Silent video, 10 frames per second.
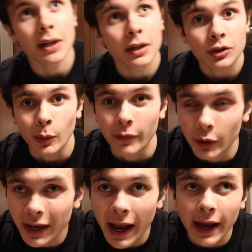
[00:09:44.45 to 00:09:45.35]
So we've
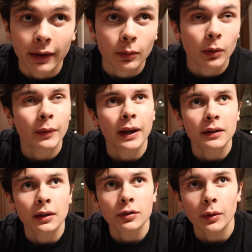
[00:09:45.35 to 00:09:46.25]
already had, what did we have
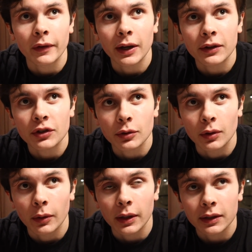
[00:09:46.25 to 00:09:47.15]
today? So we've already had two
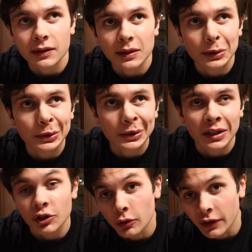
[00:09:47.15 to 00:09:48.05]
donuts,
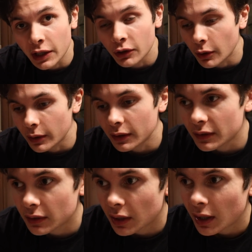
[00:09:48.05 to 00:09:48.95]
two vegan
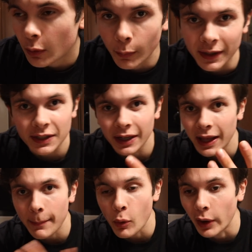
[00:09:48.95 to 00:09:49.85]
donuts. We're basically at
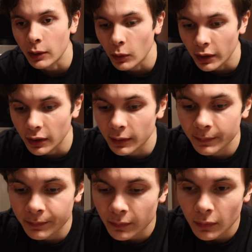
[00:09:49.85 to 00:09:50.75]
that point where
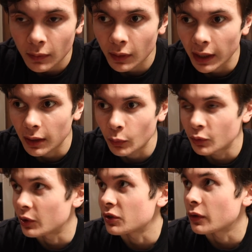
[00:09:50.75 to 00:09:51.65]
like we,
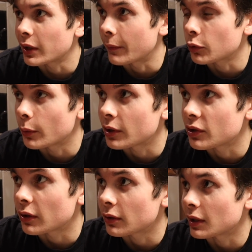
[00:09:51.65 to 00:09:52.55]
we just feel comfortable with each
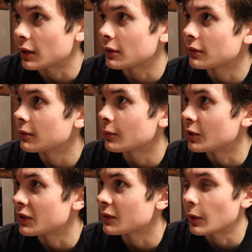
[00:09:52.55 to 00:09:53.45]
other that we
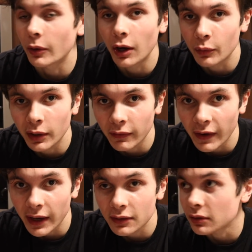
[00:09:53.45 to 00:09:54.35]
just, we don't care if we get
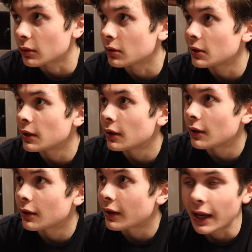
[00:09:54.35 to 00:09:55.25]
fat, so
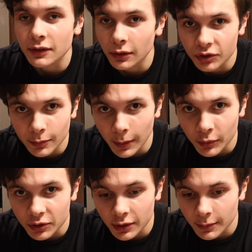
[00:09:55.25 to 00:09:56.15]
cancel our gym
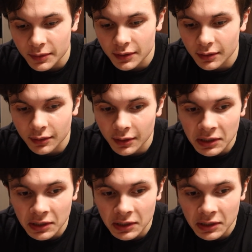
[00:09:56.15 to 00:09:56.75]
memberships,